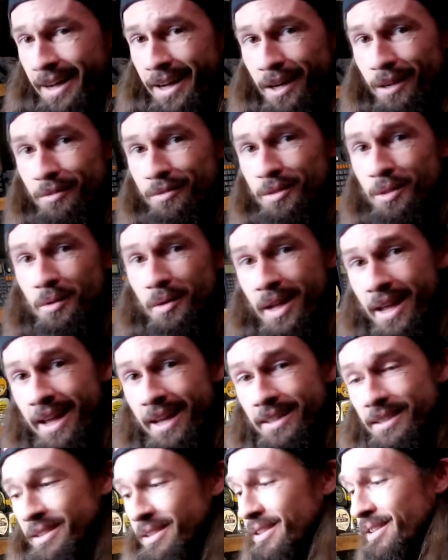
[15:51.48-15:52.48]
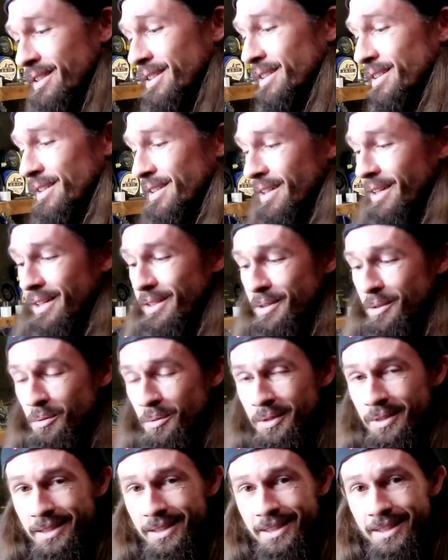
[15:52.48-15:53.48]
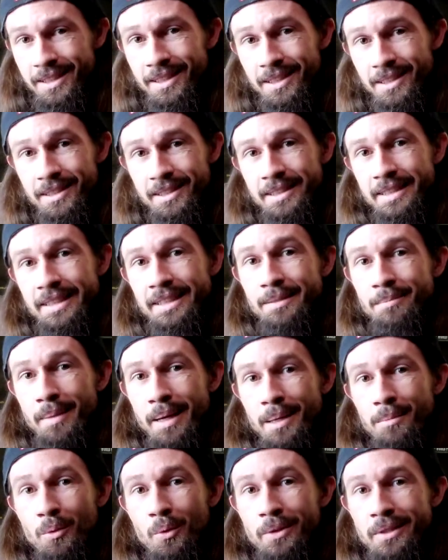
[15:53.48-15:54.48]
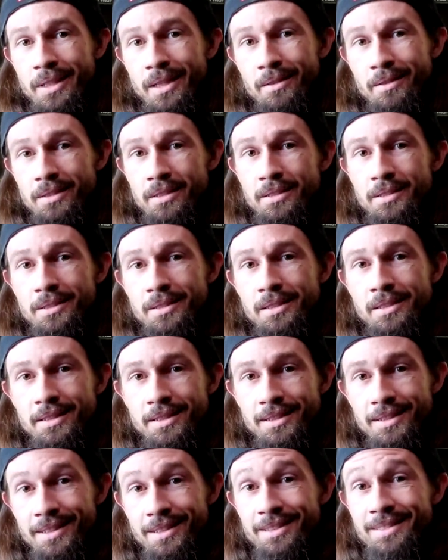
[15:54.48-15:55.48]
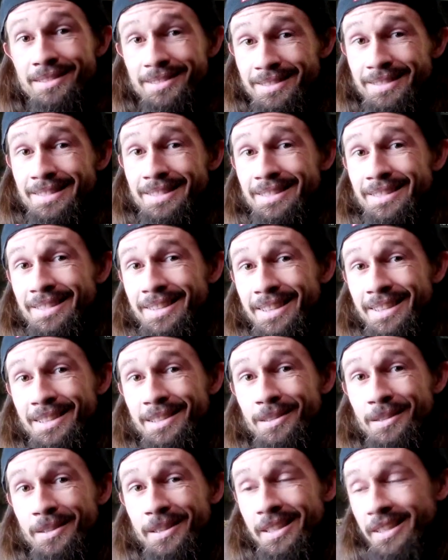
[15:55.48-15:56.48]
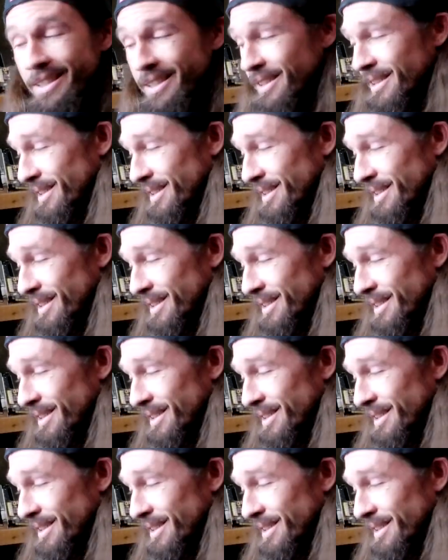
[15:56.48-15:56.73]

airflow case, you really need to clean these bad boys out because they get dirty.